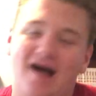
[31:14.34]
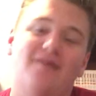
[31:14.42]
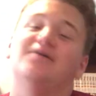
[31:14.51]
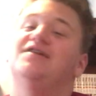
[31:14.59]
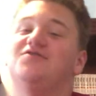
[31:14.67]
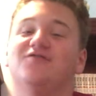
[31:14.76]
I'm
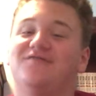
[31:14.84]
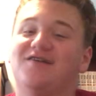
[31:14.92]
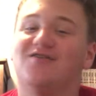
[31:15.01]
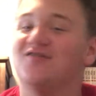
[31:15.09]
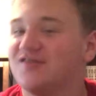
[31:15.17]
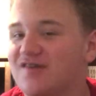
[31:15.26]
going to do a
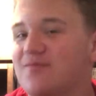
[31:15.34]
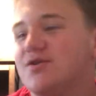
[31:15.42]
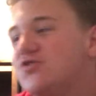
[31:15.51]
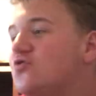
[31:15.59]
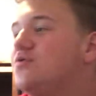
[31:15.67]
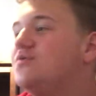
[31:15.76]
video on this. I'm
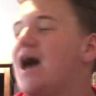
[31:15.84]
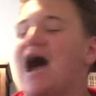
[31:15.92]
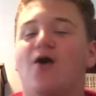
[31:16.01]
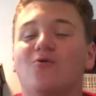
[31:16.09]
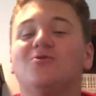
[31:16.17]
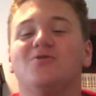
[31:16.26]
going to do an
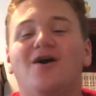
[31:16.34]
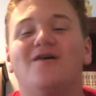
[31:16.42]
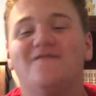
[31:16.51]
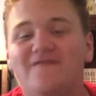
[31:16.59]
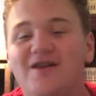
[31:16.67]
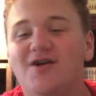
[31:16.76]

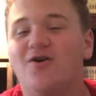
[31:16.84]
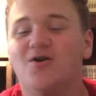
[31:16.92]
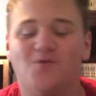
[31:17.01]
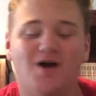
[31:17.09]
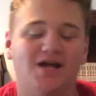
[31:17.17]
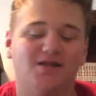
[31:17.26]
hour-long video
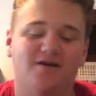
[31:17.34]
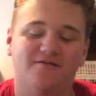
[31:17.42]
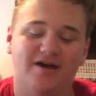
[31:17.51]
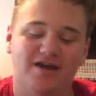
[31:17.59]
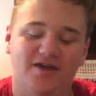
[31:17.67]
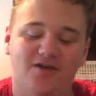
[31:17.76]
on why I love
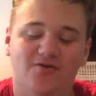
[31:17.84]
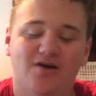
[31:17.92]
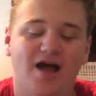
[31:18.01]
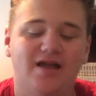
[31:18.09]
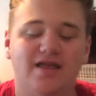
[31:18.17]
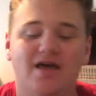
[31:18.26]

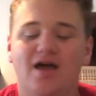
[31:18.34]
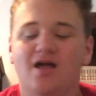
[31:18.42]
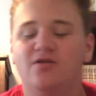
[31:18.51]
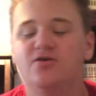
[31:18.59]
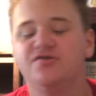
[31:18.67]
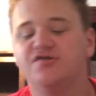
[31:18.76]
Haikyuu.
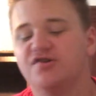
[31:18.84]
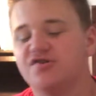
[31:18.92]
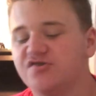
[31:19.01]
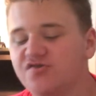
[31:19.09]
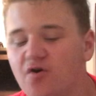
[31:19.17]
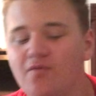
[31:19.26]
There's
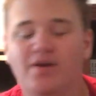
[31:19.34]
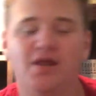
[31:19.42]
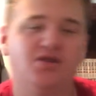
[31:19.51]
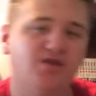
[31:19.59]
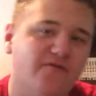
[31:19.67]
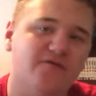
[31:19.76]
just so many
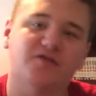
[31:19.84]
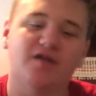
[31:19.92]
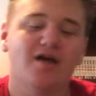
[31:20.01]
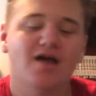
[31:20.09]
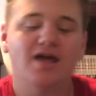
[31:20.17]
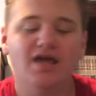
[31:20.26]
different things.